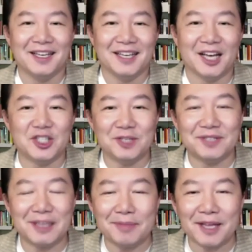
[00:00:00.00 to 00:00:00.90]
Achieve
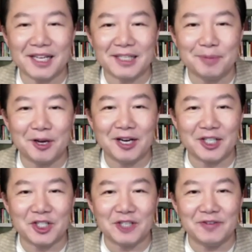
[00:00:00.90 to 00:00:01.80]
something is better than
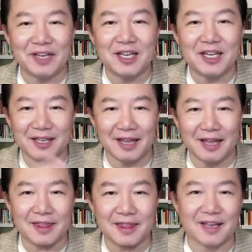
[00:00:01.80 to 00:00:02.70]
achieving
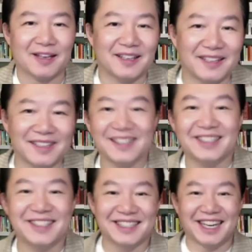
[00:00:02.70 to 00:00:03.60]
nothing,
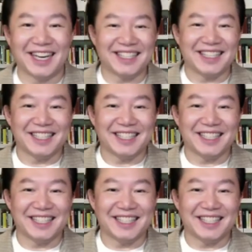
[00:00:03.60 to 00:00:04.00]
right?